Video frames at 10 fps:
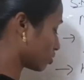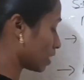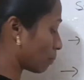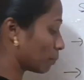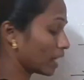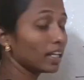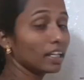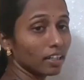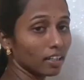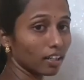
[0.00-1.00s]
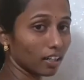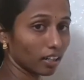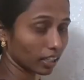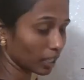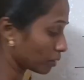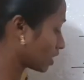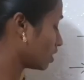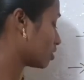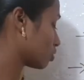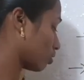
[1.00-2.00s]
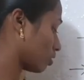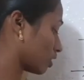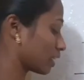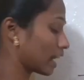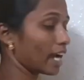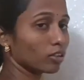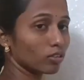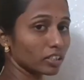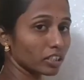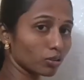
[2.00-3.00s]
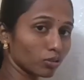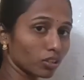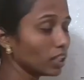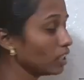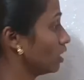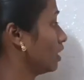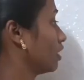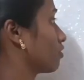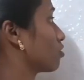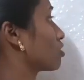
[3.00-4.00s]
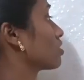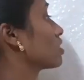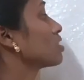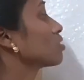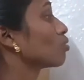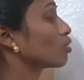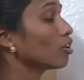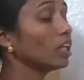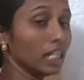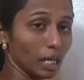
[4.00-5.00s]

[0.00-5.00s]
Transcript: should apply chemicals or granules into the leaf rolls. This is overall